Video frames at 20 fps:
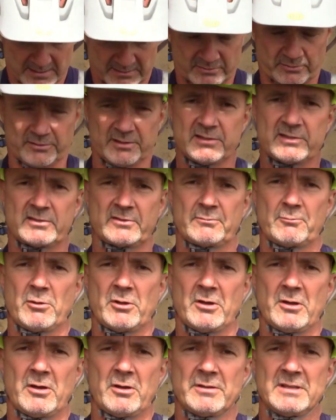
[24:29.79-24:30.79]
So this is
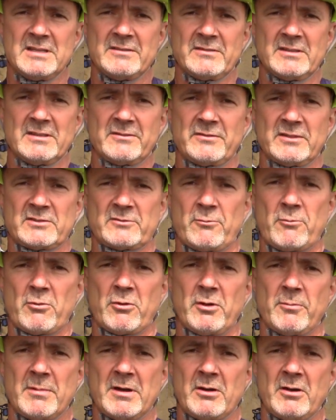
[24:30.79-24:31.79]
what I'll, even if it's
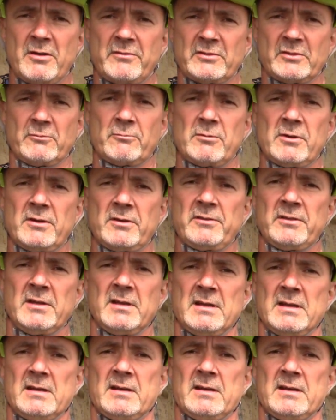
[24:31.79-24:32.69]
warm, I'll often wear